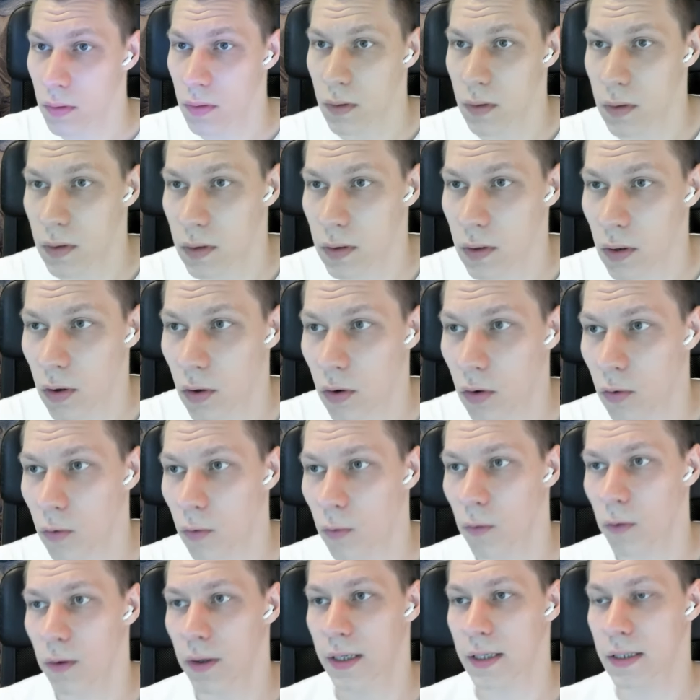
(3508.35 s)

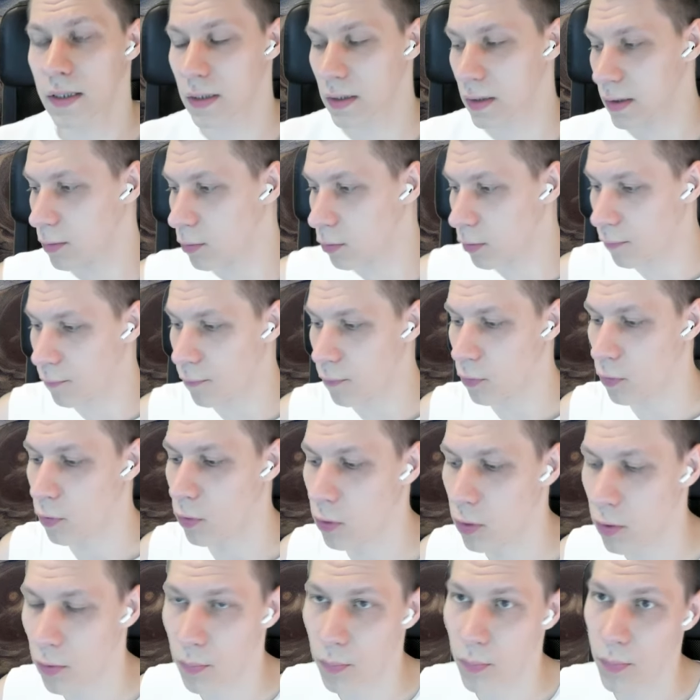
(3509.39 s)
so let's look
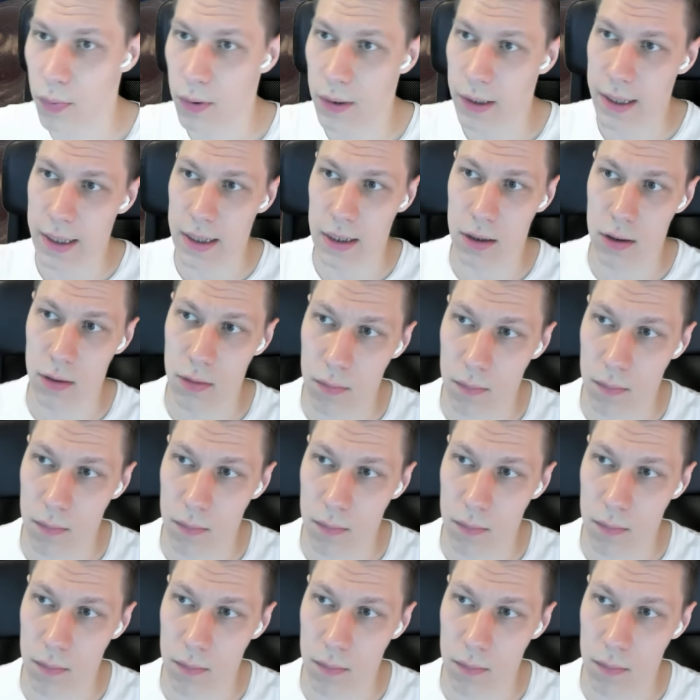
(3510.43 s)
for play